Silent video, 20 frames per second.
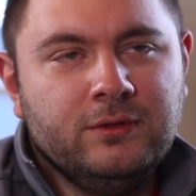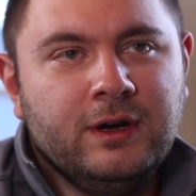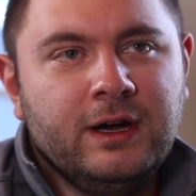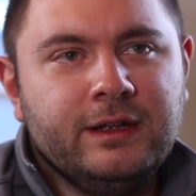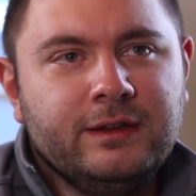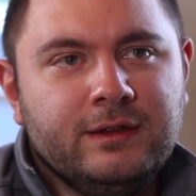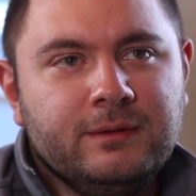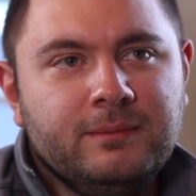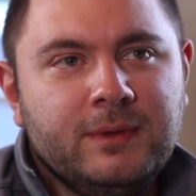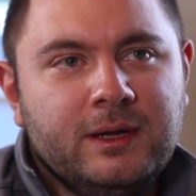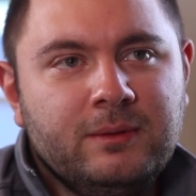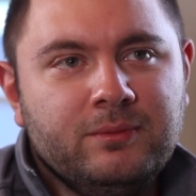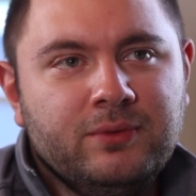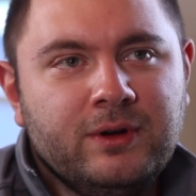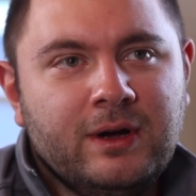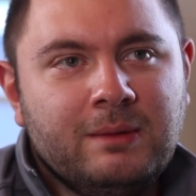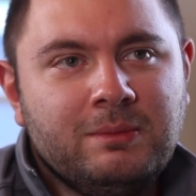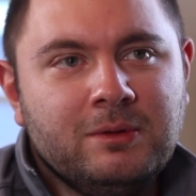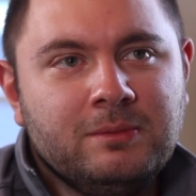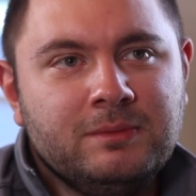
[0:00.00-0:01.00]
right. The main
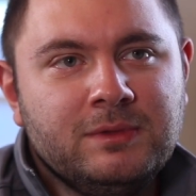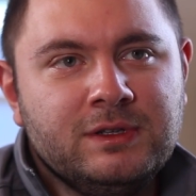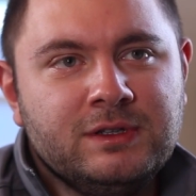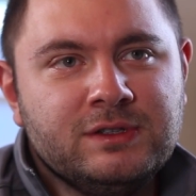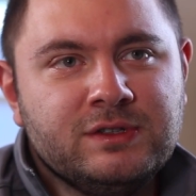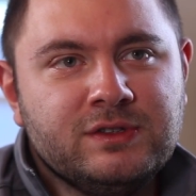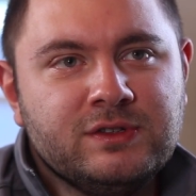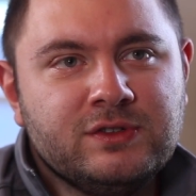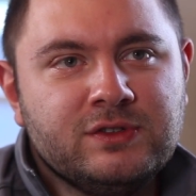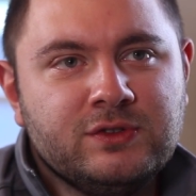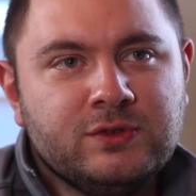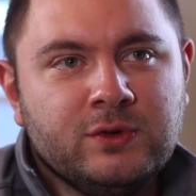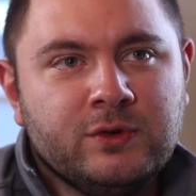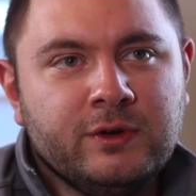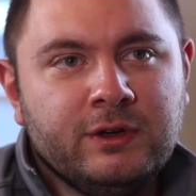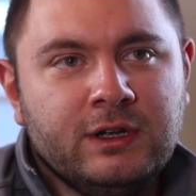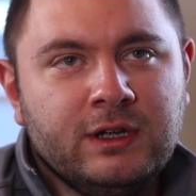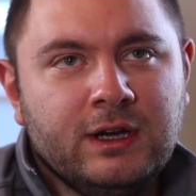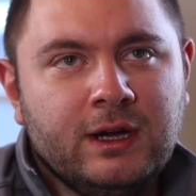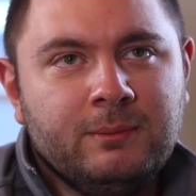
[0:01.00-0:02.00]
problem is the story.